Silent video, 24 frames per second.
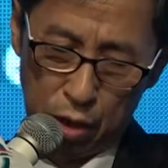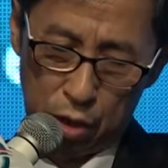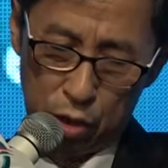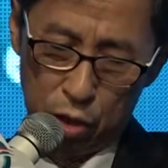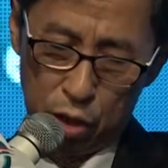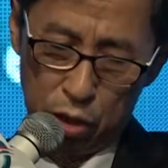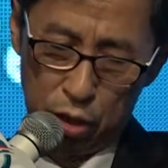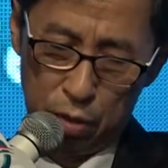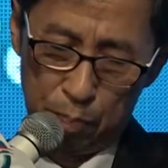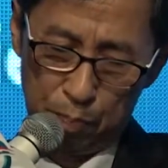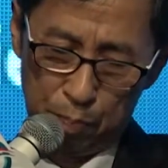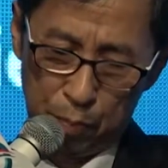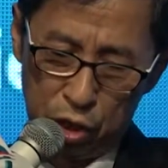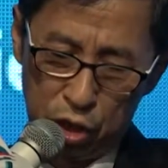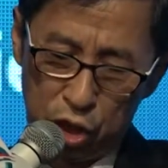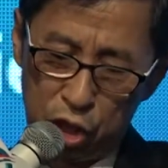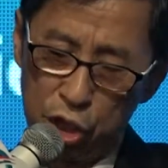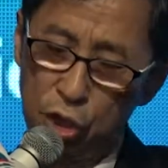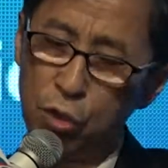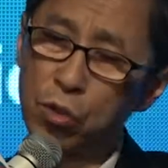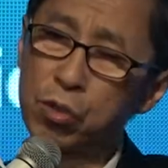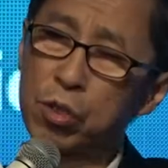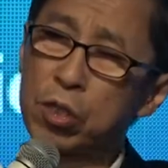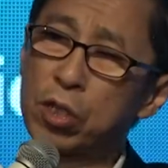
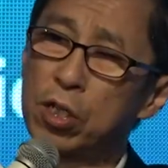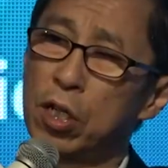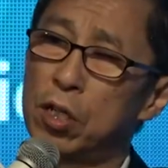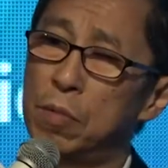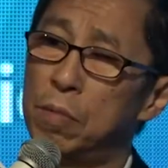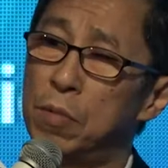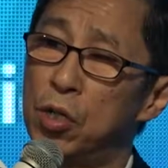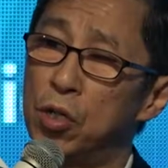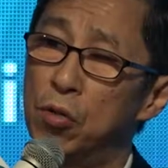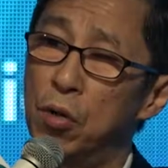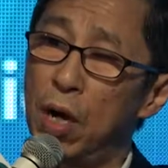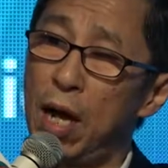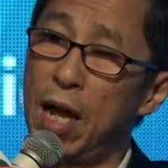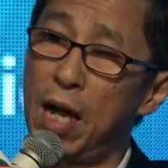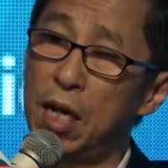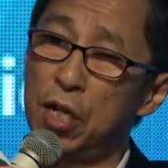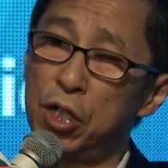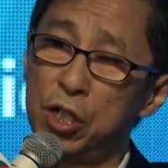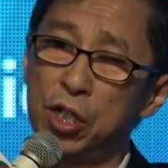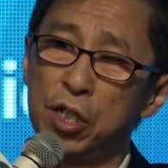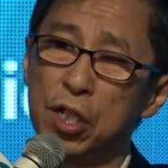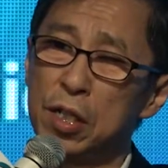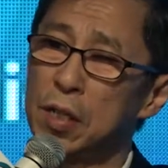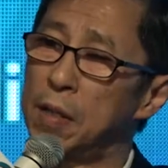geothermal
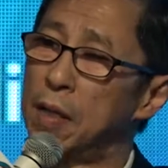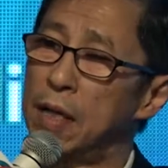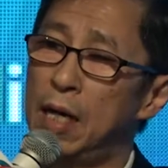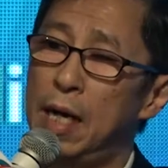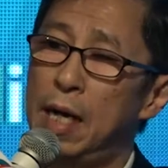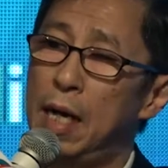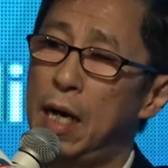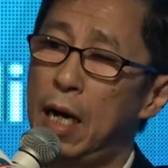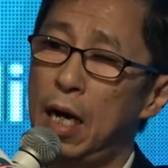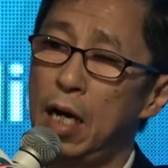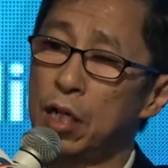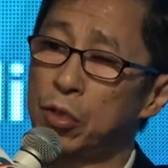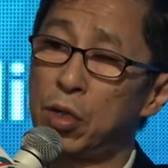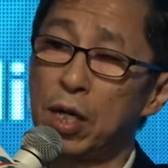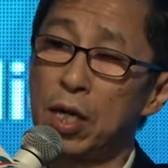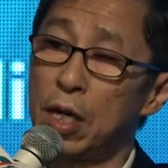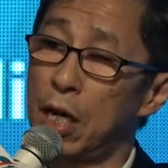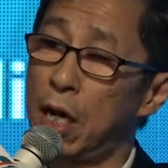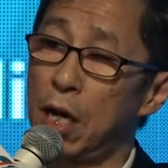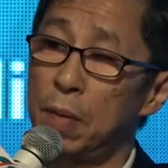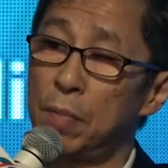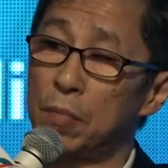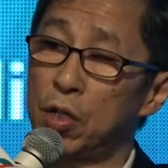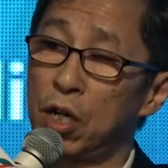energy, actually
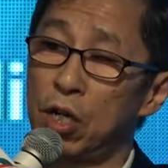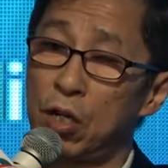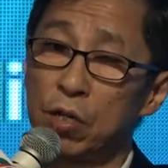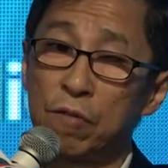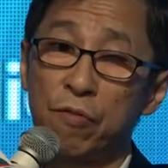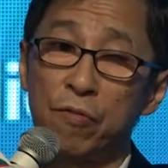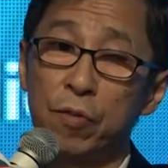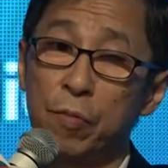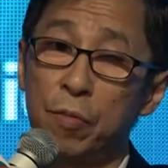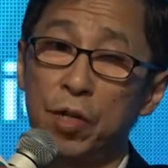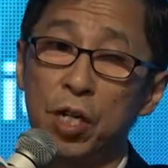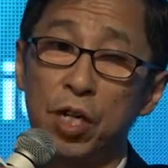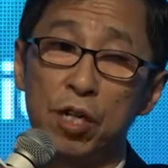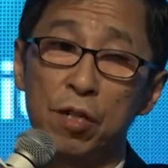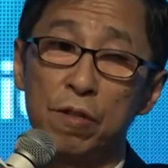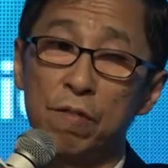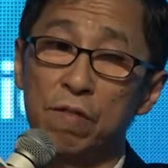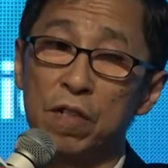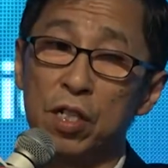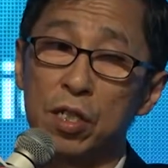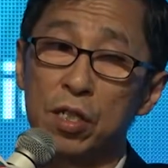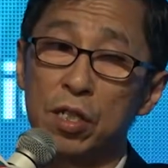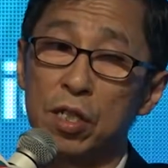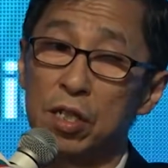I'm not familiar
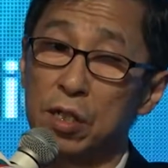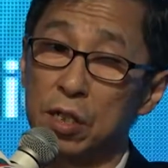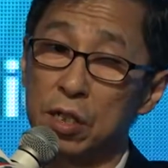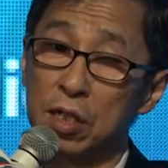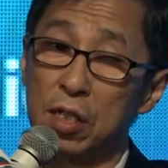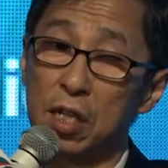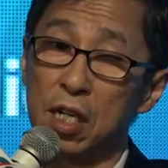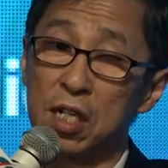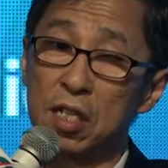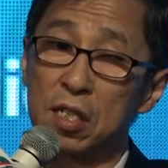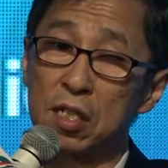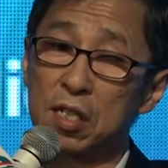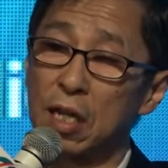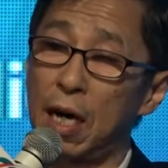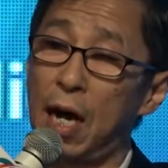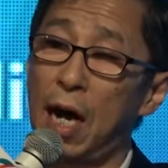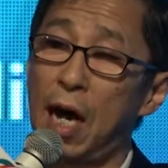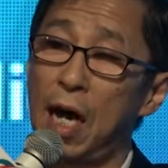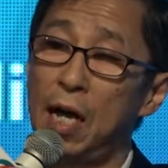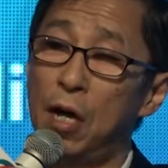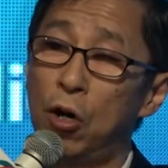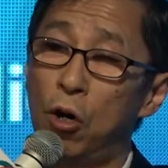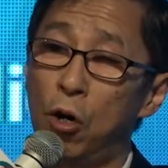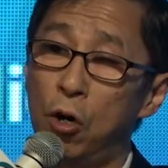with this.
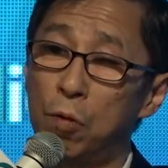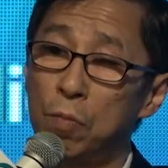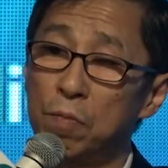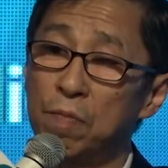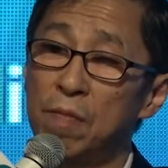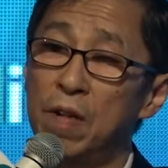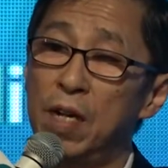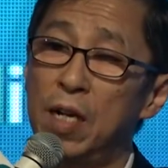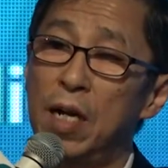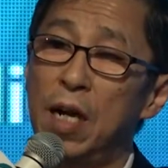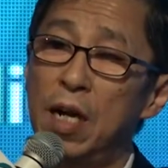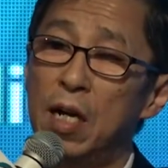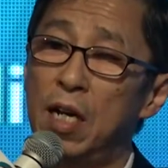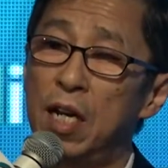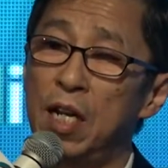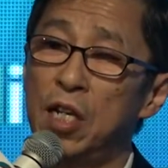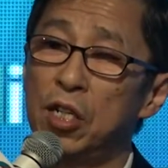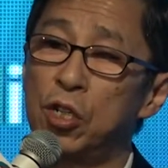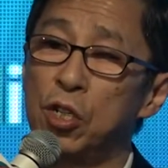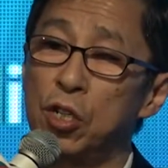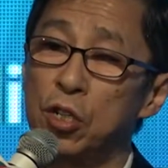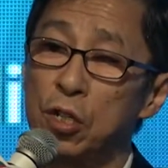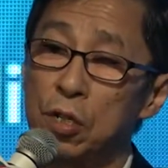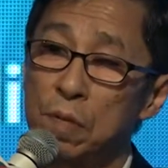I hope
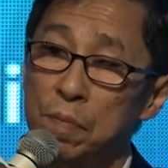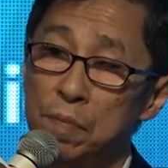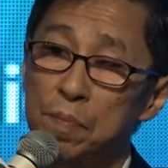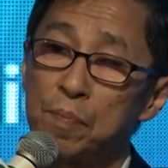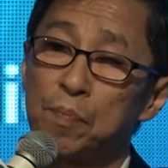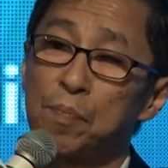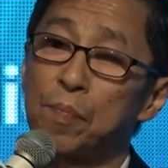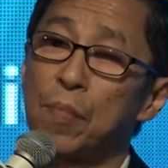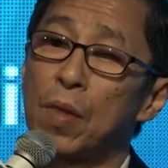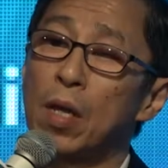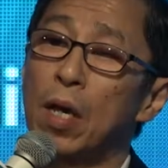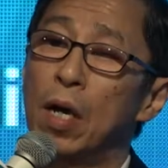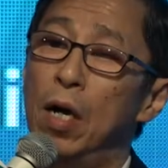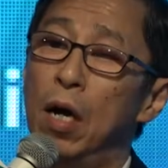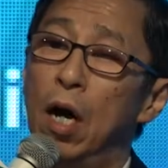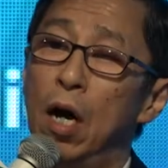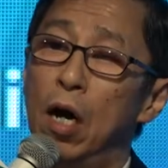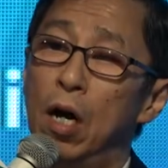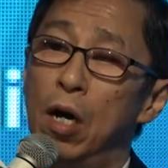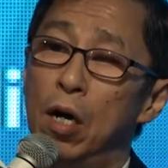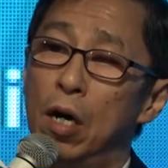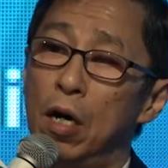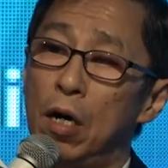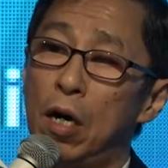later
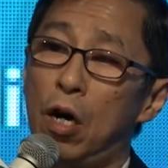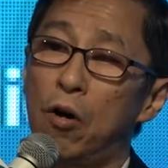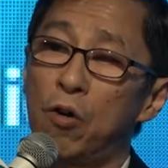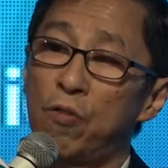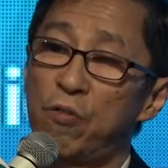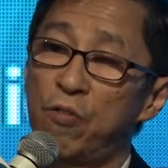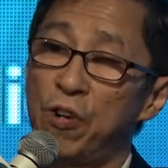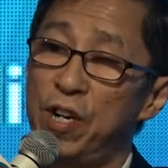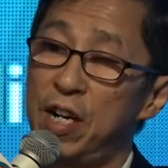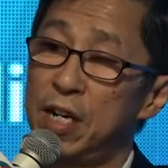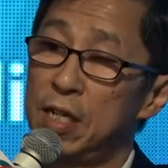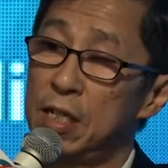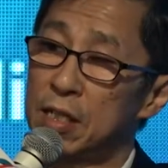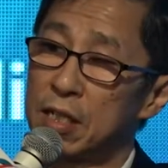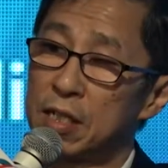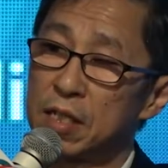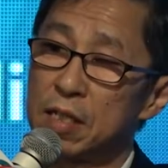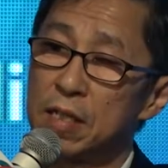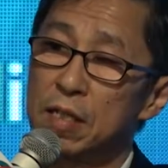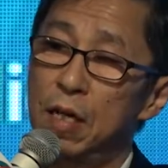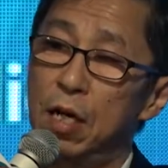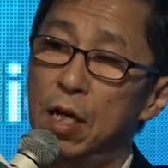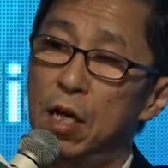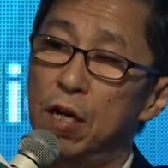our
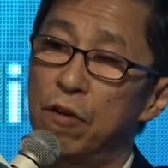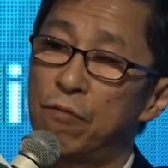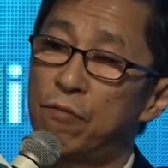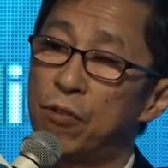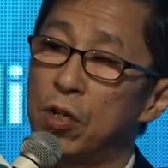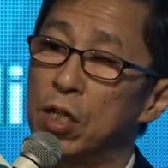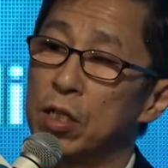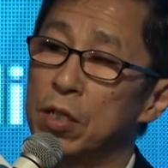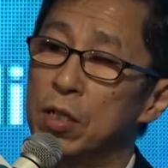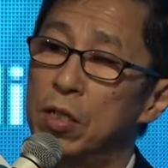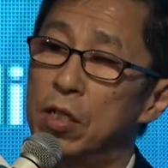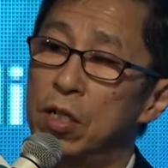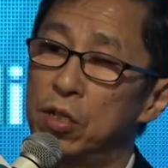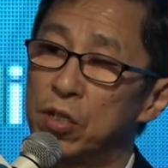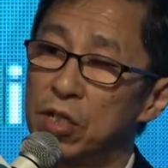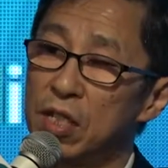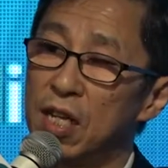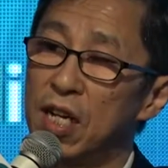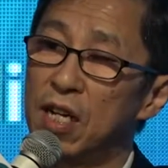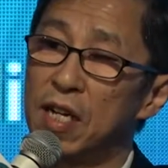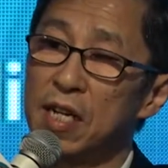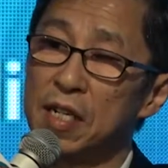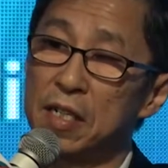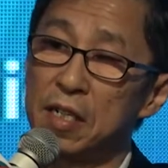friends from New
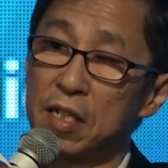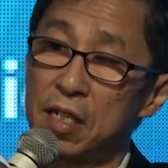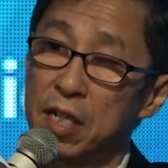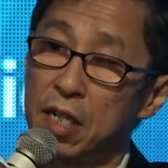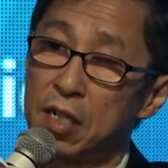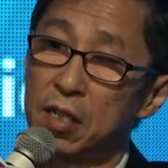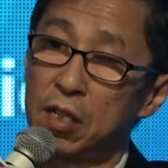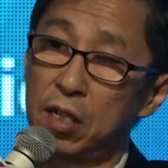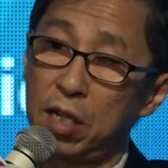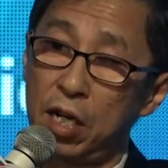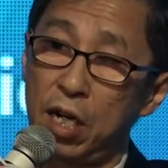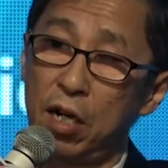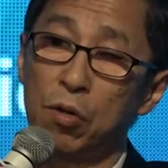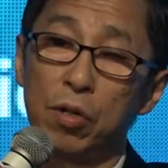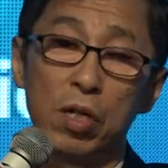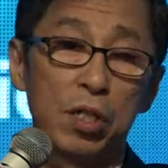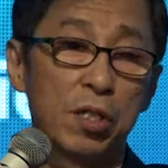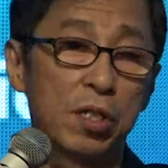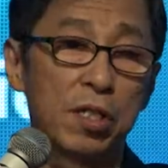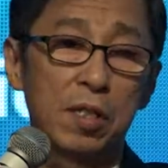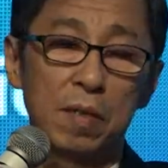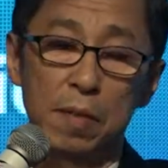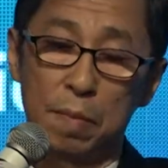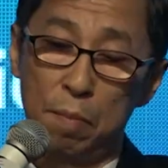Zealand can tell
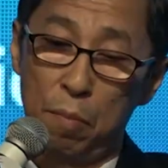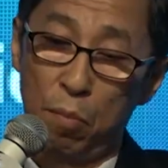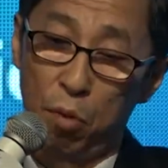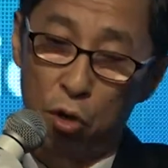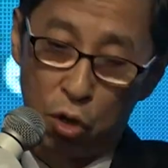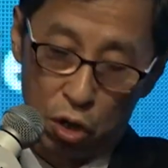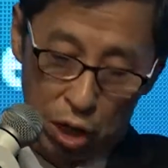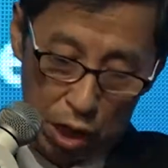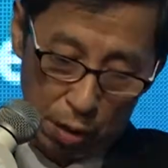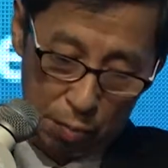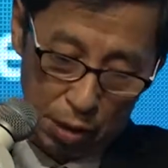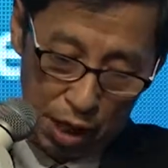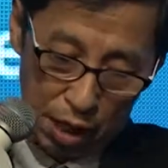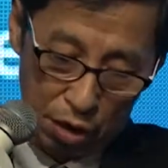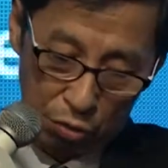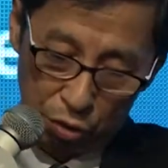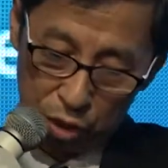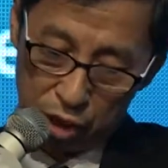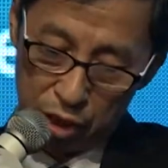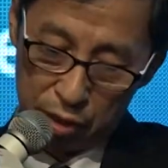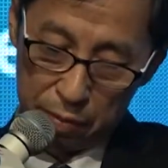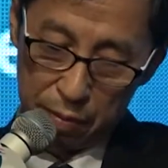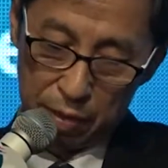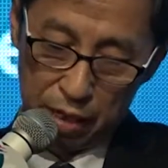us more
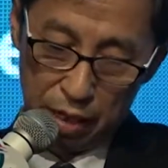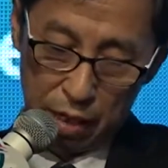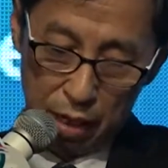about.